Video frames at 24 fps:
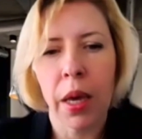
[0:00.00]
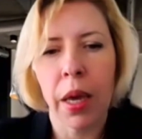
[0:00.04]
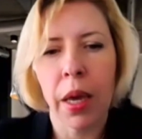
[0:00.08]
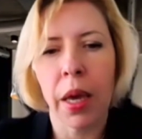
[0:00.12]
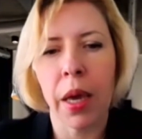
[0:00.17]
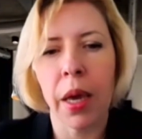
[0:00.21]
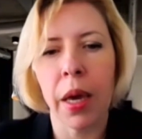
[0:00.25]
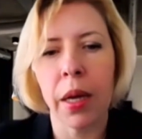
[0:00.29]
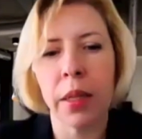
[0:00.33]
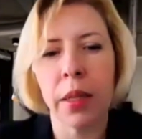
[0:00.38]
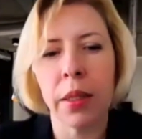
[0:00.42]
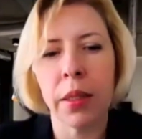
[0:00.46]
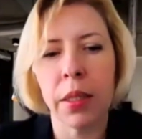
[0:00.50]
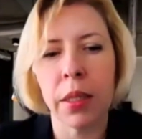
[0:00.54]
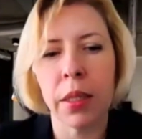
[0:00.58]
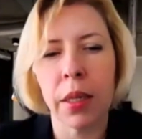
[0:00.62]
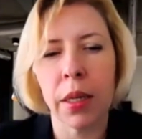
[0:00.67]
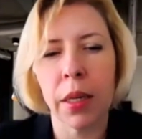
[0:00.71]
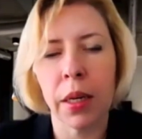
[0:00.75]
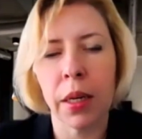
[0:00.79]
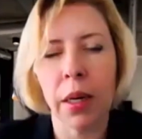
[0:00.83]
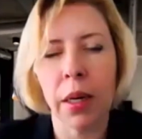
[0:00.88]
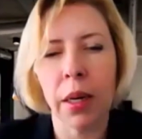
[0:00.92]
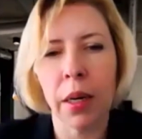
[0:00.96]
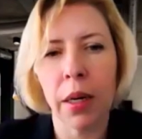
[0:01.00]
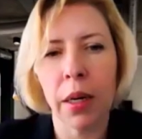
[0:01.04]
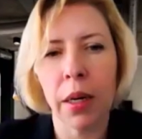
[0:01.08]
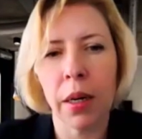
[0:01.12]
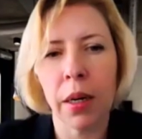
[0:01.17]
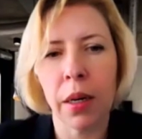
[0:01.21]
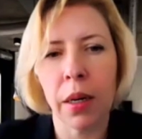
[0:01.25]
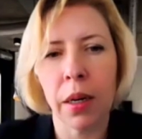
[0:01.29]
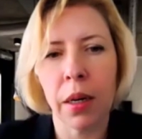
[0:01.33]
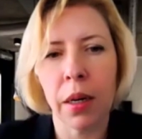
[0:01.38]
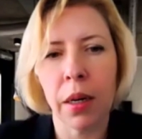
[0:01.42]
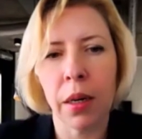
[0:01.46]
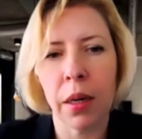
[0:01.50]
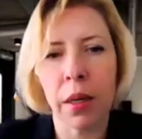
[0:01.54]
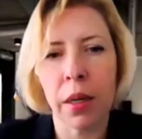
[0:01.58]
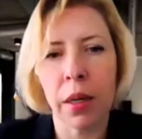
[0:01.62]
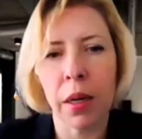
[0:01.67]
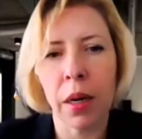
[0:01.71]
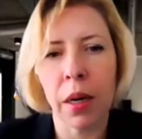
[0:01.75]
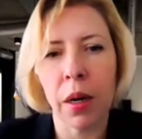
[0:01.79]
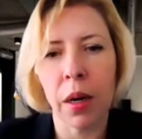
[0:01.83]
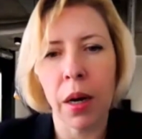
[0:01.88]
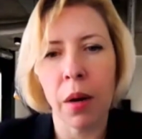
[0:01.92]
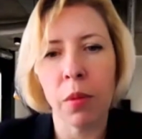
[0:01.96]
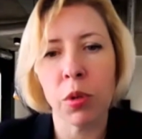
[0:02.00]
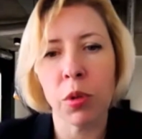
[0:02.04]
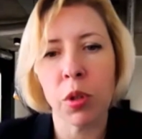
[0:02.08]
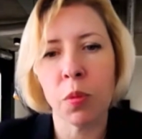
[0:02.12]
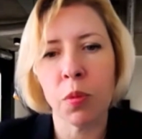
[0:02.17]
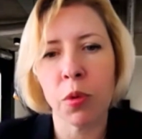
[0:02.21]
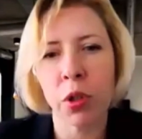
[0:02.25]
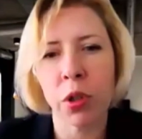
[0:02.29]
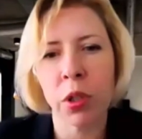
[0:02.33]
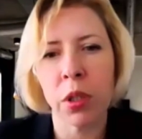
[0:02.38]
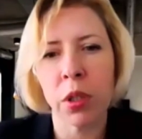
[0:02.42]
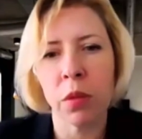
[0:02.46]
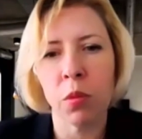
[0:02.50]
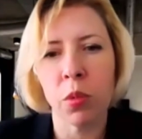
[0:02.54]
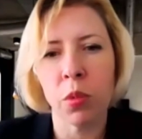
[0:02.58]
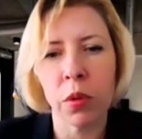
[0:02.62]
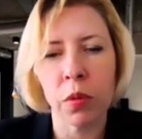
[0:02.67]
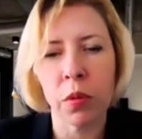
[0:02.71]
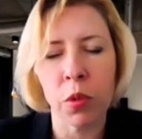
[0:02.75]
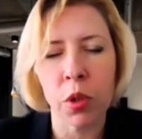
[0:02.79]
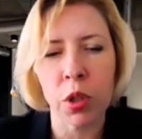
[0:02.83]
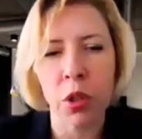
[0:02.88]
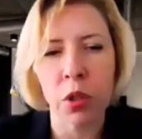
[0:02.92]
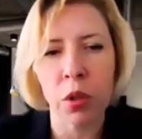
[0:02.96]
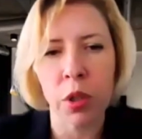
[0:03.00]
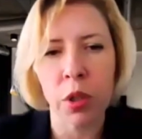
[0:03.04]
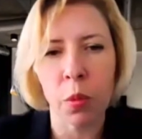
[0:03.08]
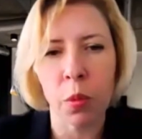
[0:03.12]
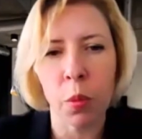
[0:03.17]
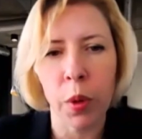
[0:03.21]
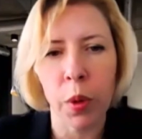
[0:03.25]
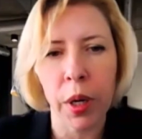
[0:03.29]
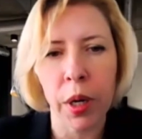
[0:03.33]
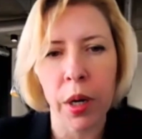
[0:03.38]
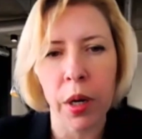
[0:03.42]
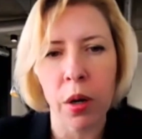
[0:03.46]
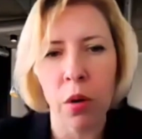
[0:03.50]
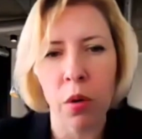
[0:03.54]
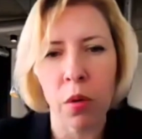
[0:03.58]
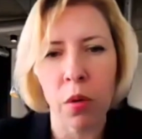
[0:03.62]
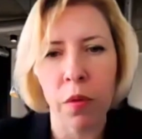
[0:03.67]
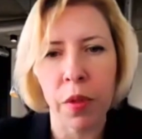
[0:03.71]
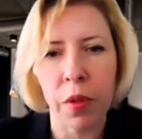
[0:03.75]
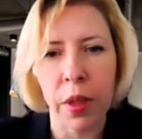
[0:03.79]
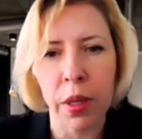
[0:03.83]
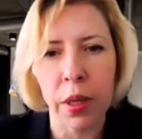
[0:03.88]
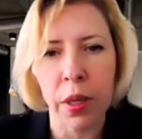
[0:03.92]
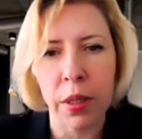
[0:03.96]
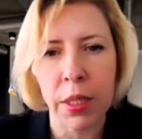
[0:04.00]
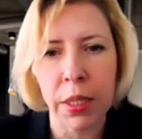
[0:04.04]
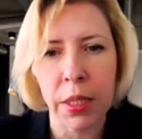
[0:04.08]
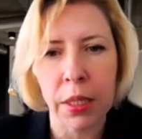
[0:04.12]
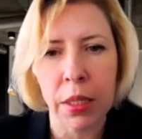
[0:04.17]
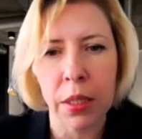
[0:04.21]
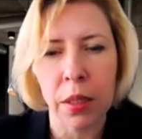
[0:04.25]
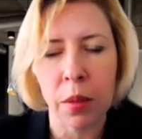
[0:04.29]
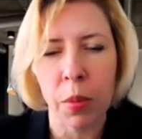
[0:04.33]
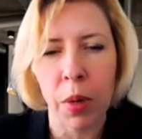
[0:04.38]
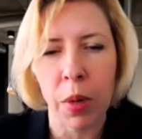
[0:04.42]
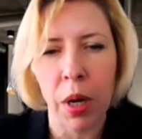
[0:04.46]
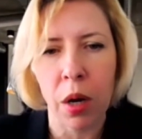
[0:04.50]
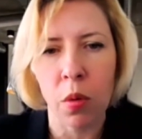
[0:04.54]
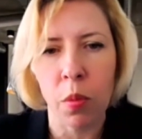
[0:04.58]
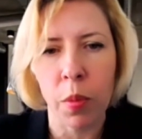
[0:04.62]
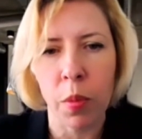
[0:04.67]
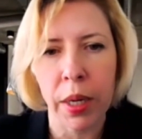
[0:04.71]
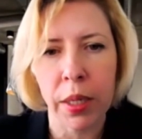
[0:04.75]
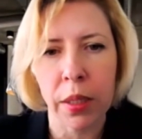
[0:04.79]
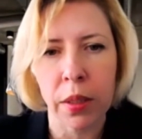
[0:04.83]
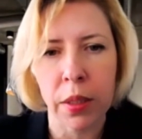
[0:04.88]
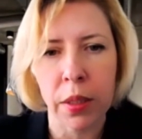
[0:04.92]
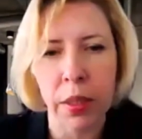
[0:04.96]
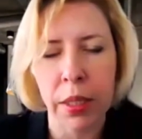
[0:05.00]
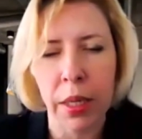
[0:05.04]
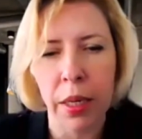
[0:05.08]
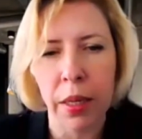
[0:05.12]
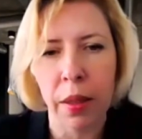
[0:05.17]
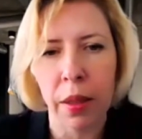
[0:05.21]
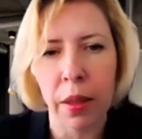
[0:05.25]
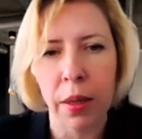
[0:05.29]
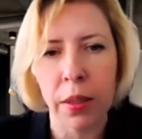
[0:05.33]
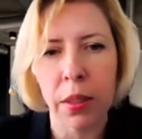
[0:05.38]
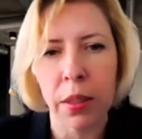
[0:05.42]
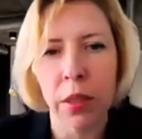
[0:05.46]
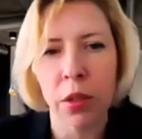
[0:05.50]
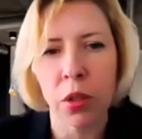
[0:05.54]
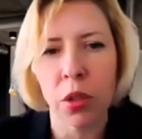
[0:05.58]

And I was personally was not aware of the system, how Binance does it.